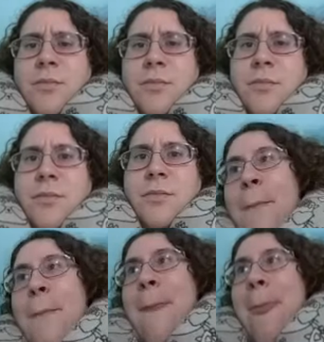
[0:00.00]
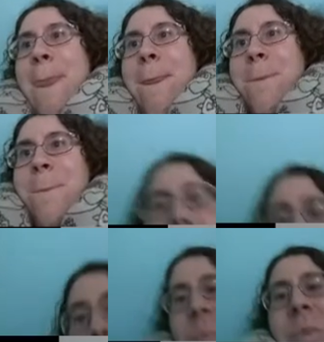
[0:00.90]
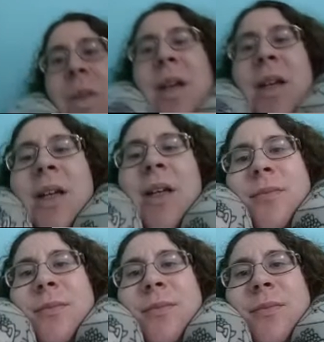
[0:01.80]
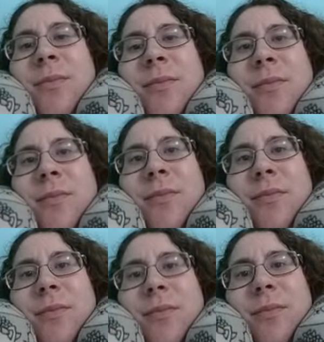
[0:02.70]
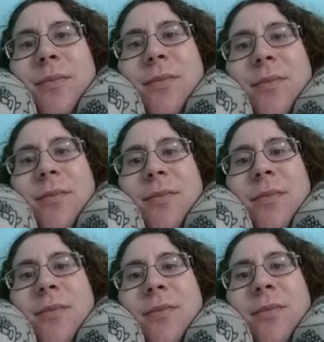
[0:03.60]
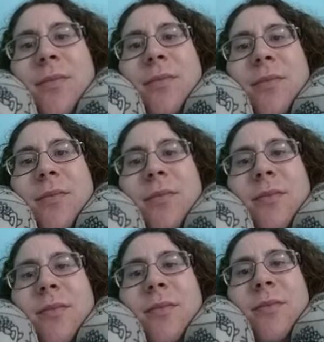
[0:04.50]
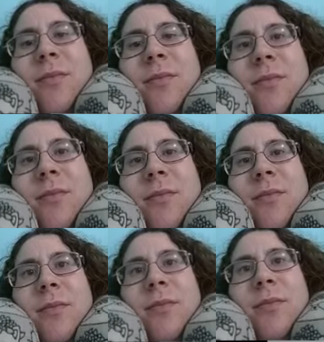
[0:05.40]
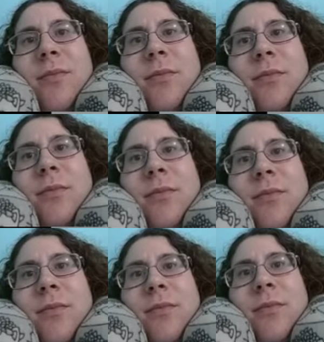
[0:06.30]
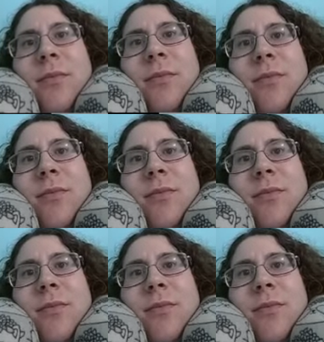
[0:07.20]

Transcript: (silent)